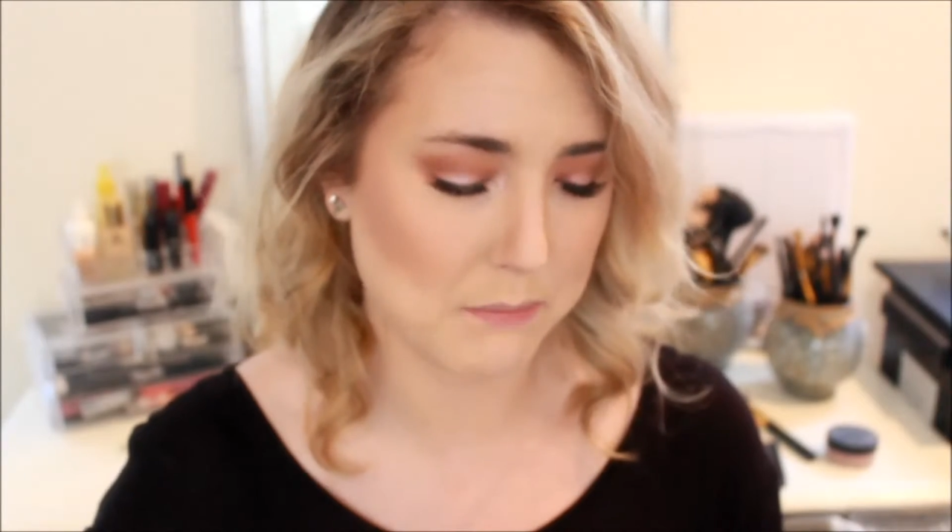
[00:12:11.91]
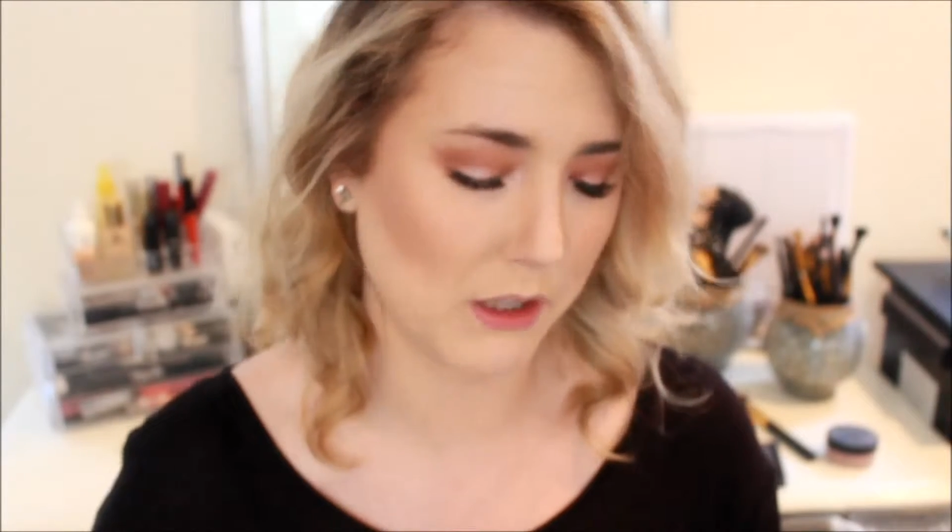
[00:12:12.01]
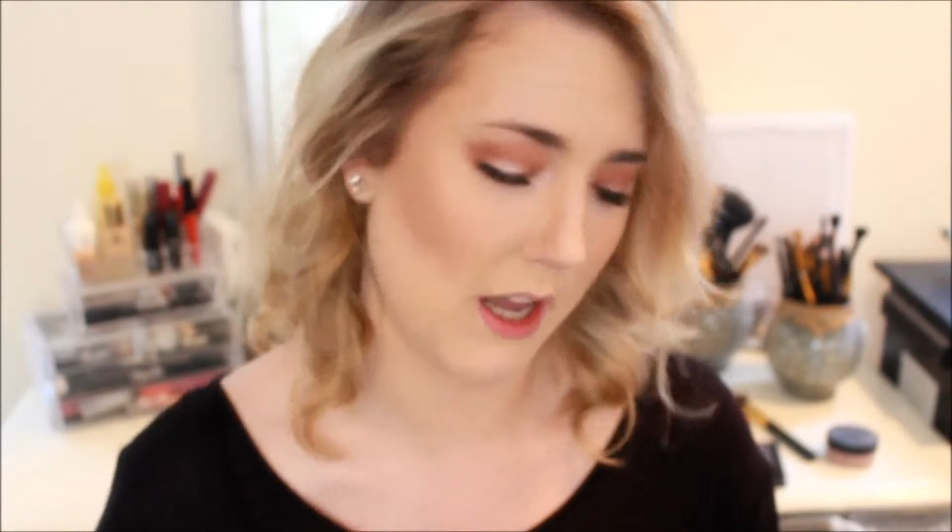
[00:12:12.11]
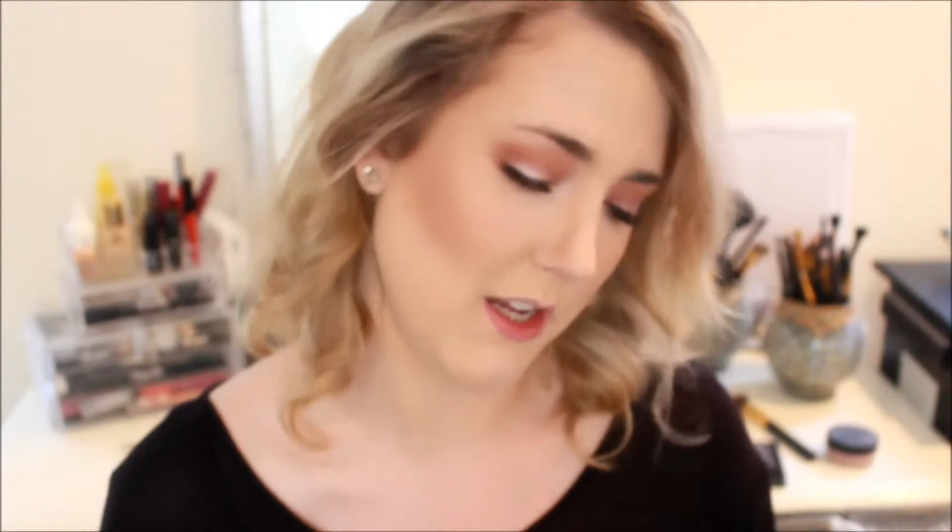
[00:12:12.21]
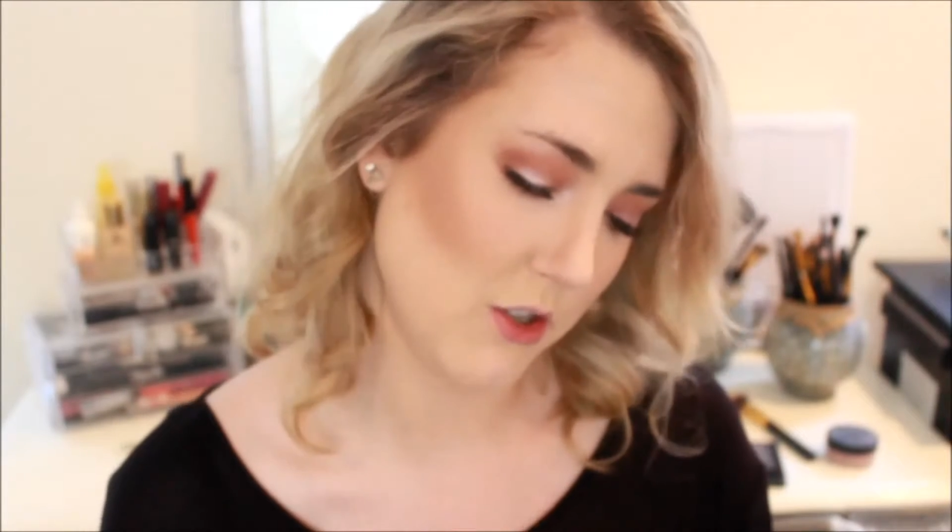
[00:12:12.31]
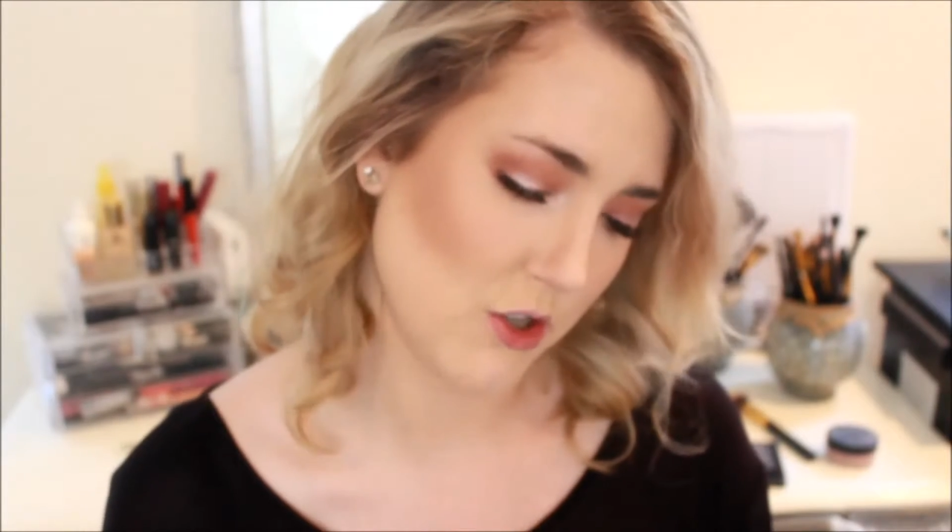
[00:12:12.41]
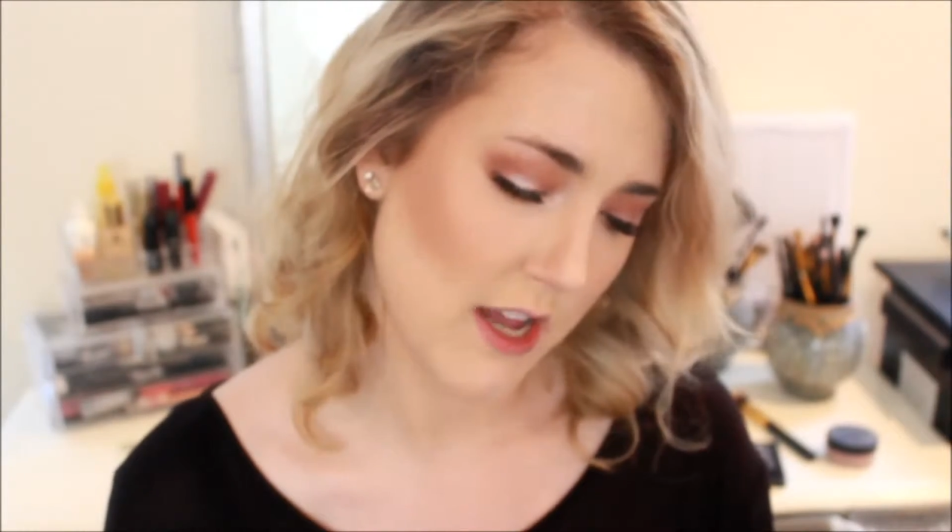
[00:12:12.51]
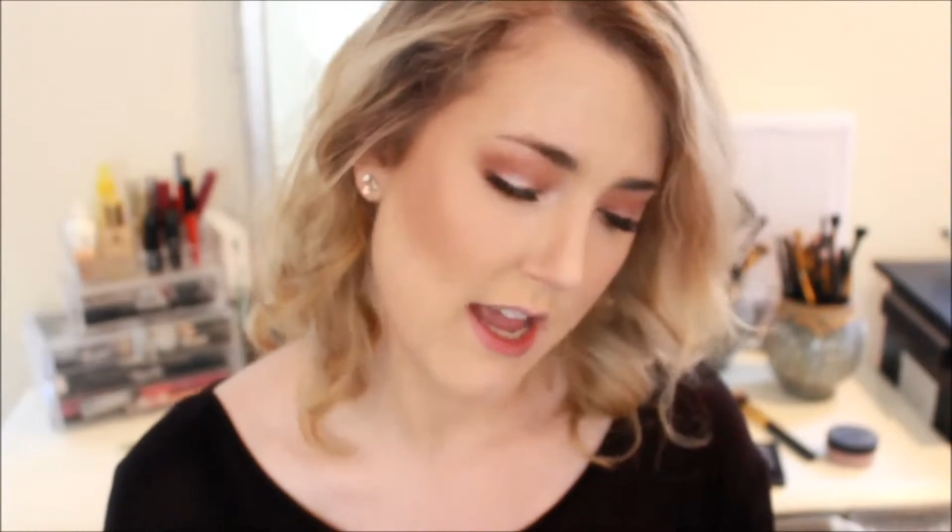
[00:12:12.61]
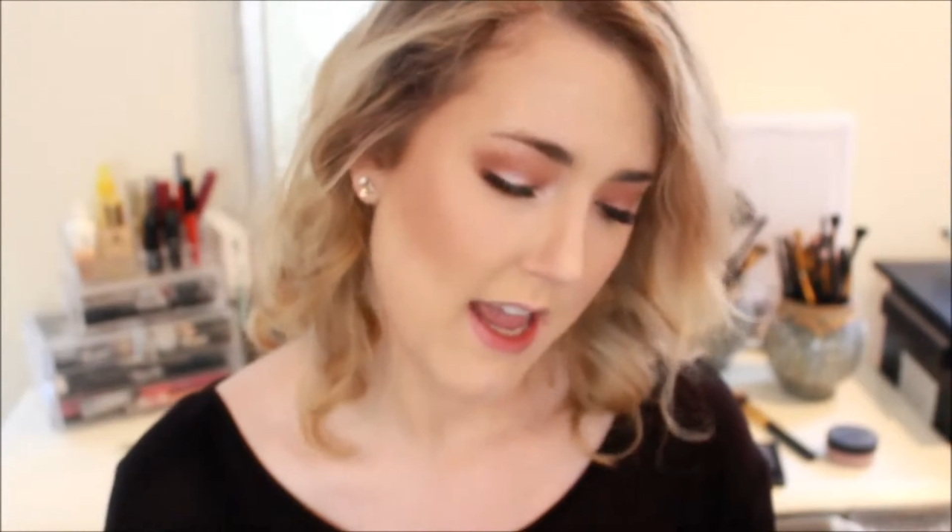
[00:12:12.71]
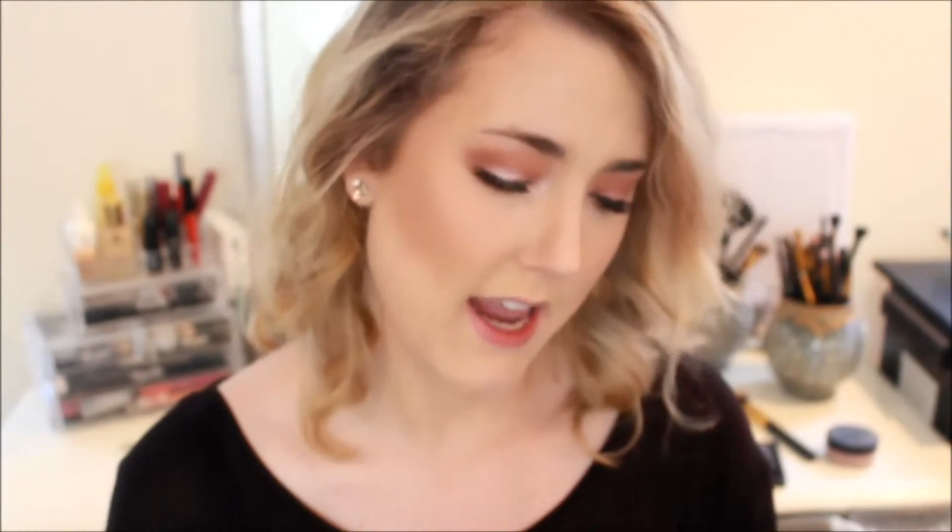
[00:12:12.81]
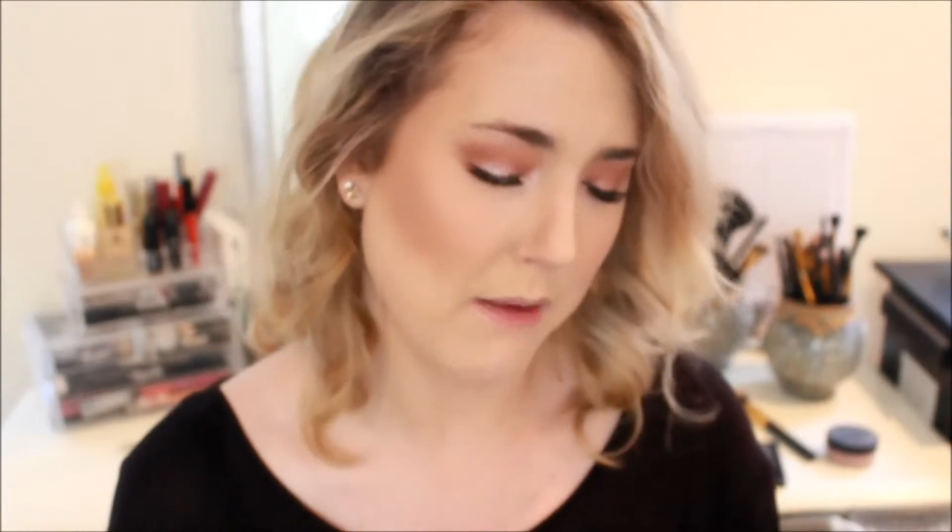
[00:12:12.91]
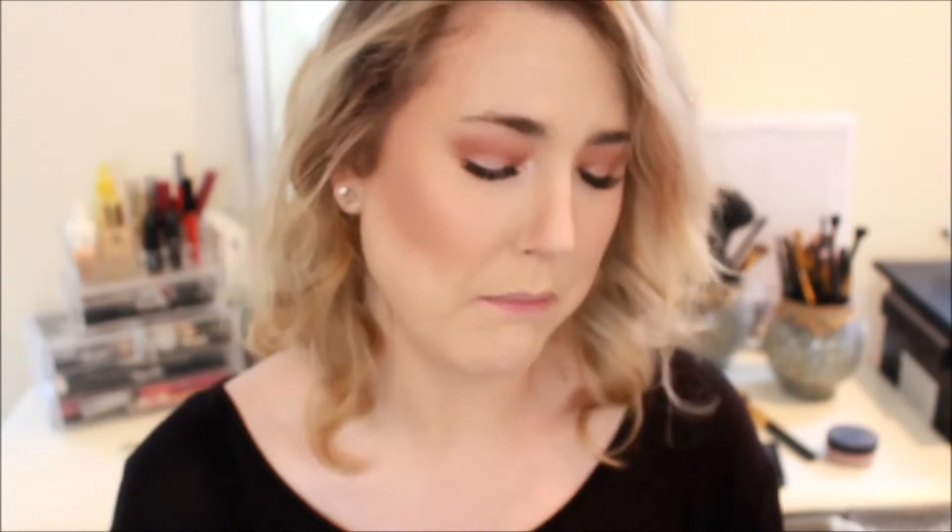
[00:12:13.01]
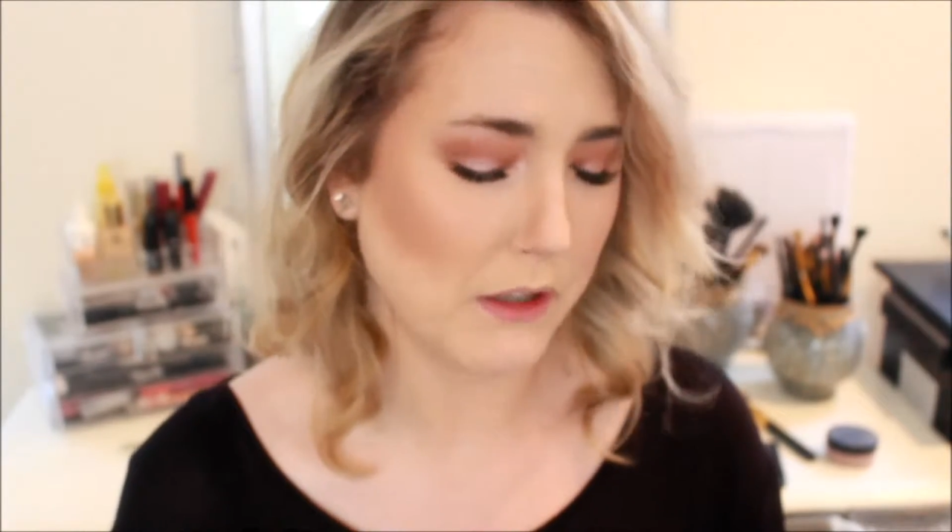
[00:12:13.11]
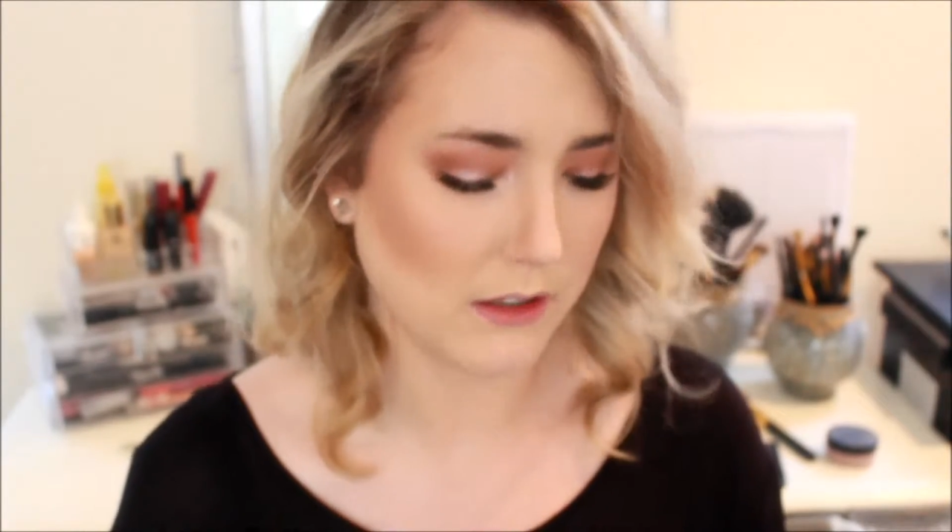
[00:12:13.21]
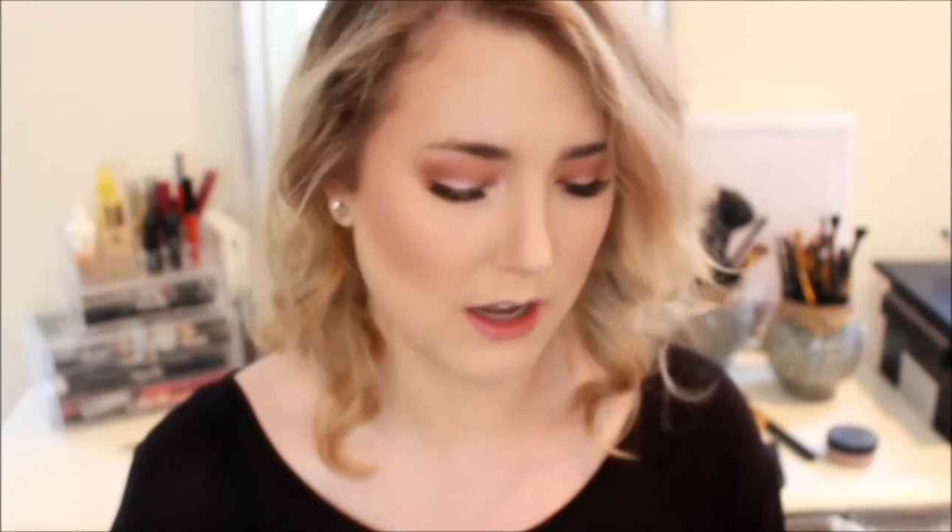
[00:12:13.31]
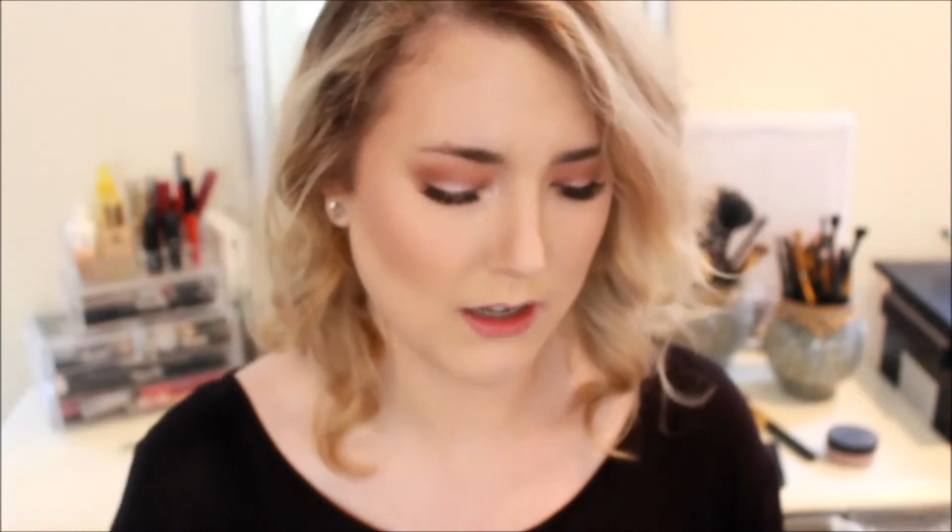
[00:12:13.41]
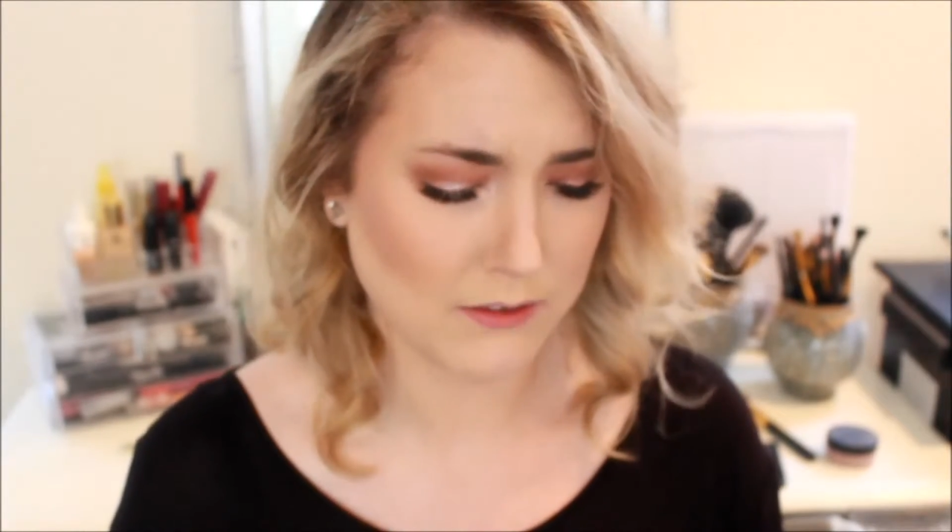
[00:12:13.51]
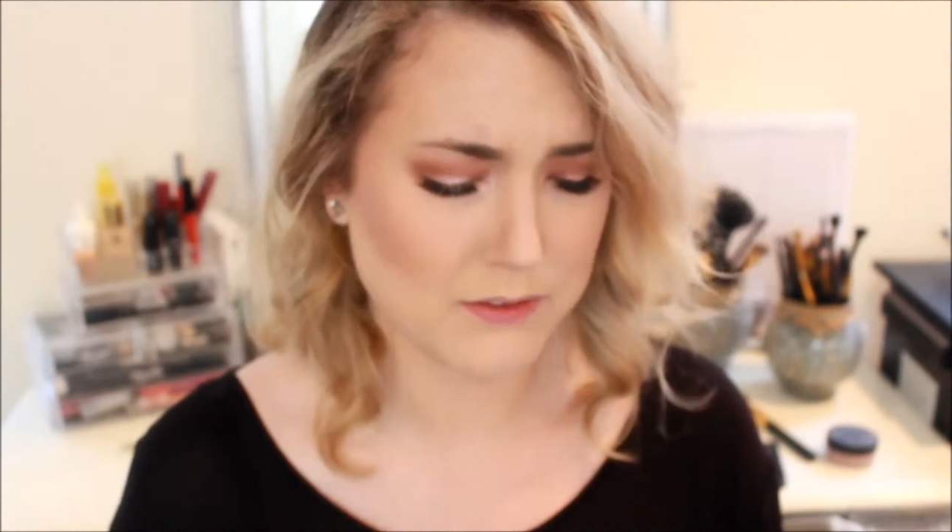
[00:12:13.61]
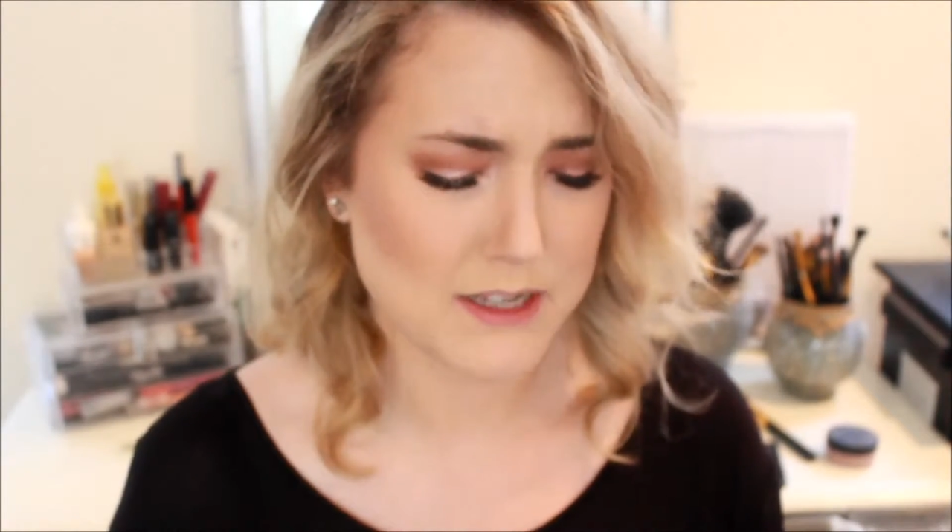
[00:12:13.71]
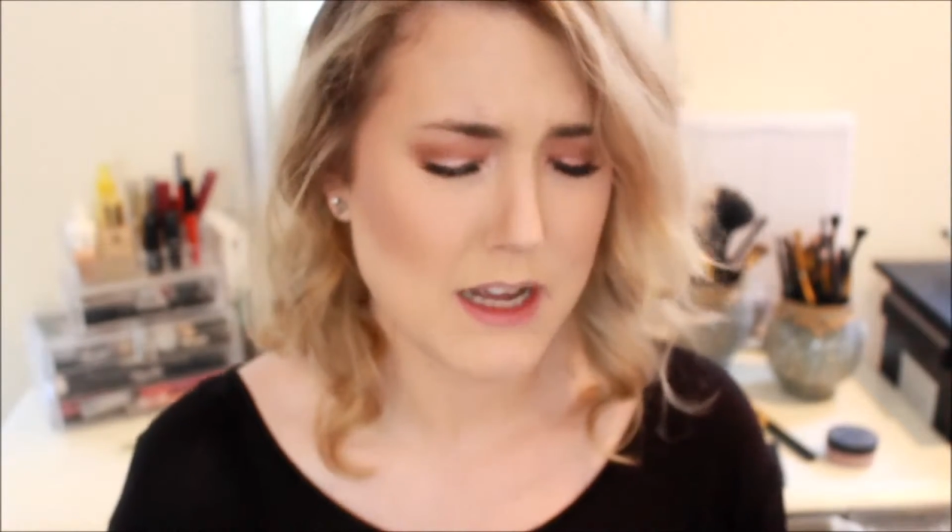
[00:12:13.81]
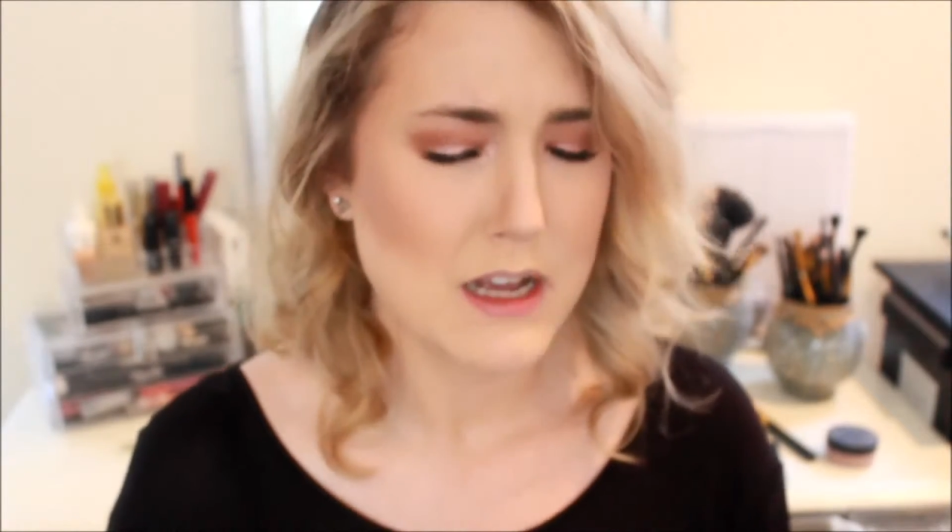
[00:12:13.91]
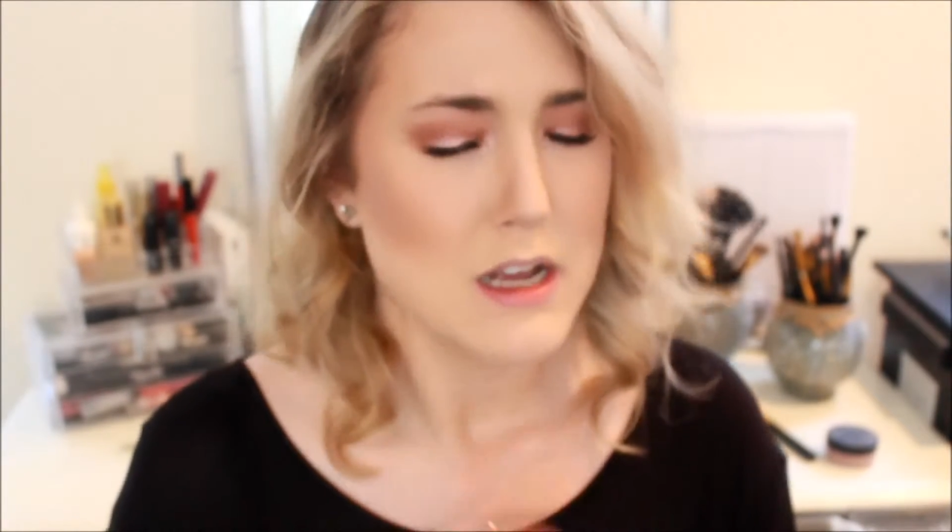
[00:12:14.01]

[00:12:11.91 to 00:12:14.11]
Blush in Beloved.